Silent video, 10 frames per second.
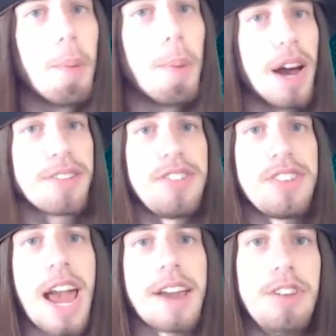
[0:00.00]
bosses
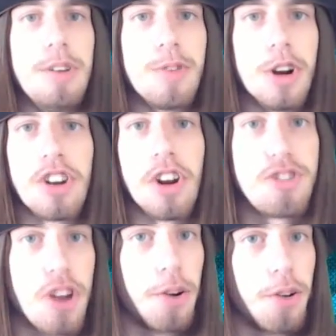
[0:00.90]
in Axiom Verge are
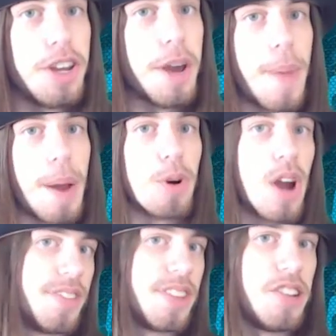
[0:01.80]
generally a
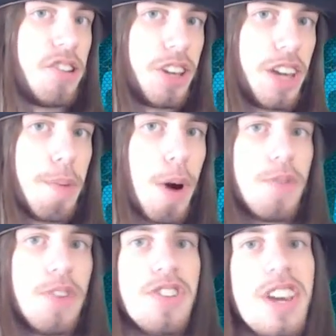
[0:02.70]
memorization game,
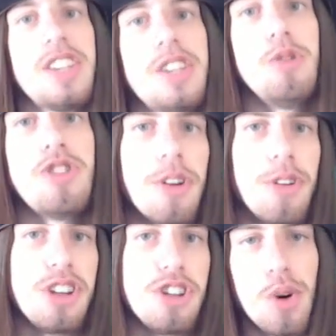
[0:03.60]
often taking you
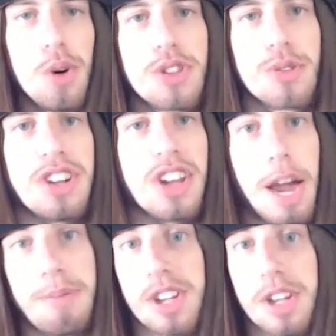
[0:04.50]
generally 2 or 3
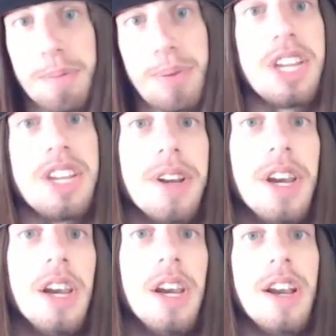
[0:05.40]
times to complete.
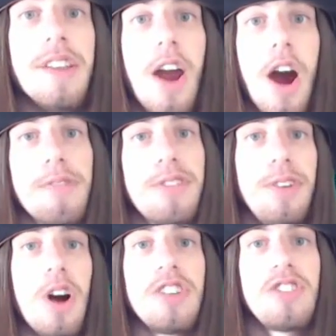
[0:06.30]
They
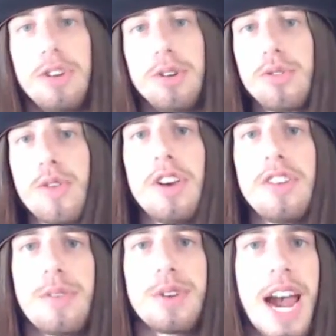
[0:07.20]
often launch huge
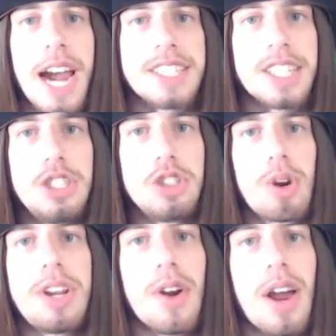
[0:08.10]
volleys of attacks that can
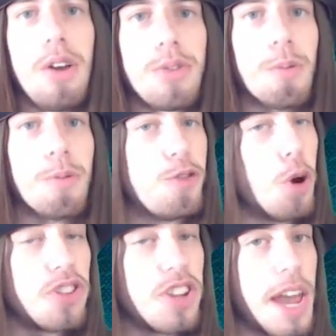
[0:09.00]
drain your health from
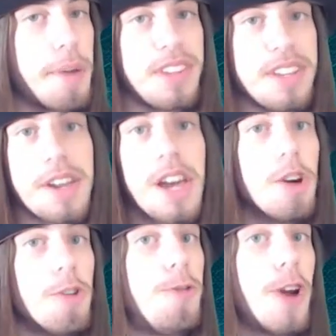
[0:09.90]
full to empty
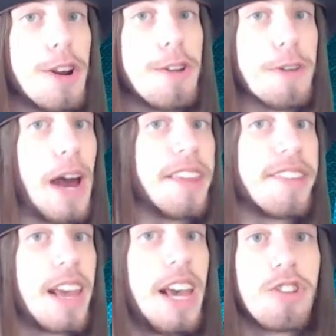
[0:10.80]
very
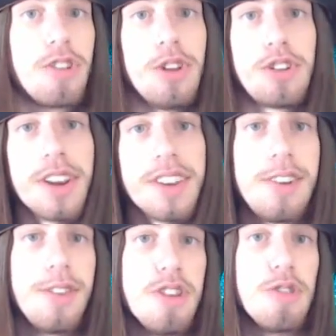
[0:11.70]
fast. So the trick
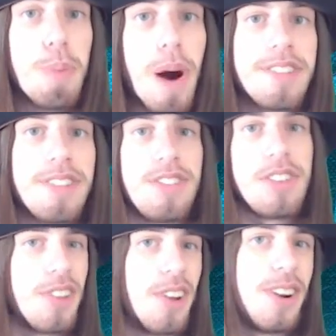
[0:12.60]
to these bosses
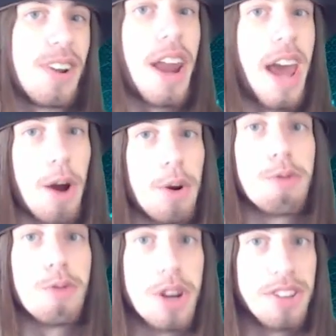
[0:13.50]
is learning on how to
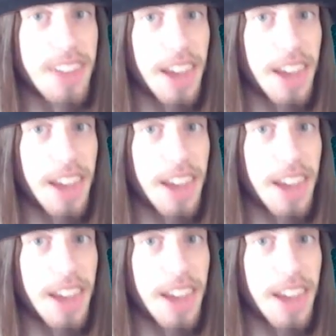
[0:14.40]
avoid said